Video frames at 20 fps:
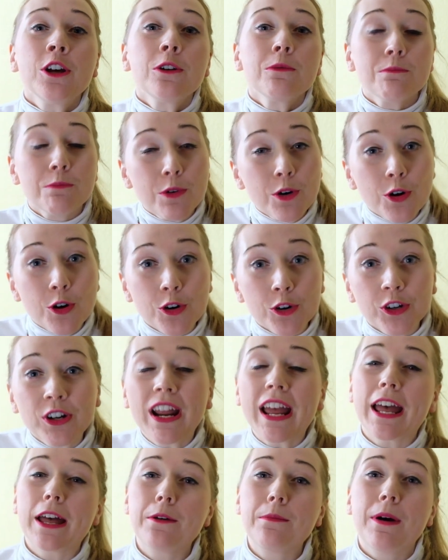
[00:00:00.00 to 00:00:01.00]
more
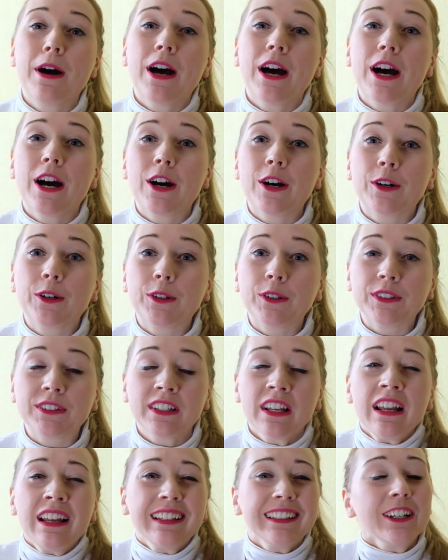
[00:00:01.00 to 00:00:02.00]
about
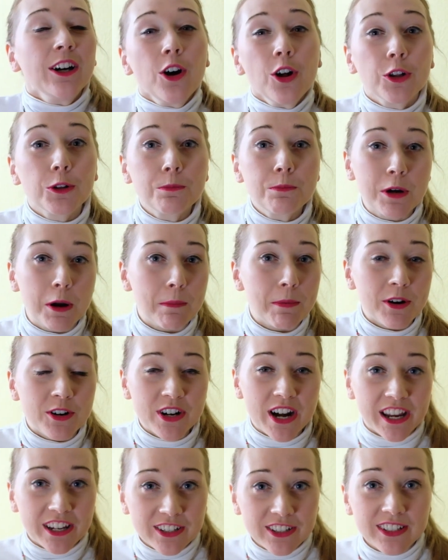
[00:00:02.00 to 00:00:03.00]
the whole
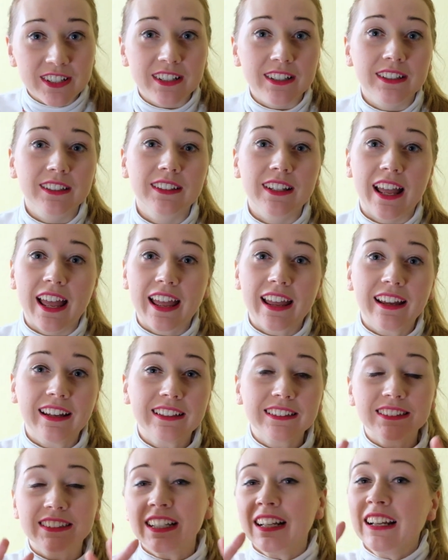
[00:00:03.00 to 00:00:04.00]
preparation
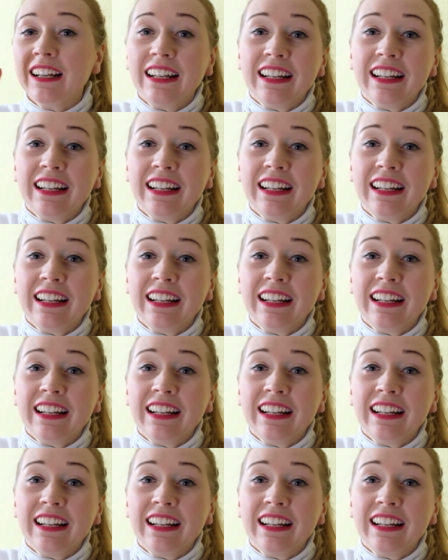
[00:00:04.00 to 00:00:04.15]
and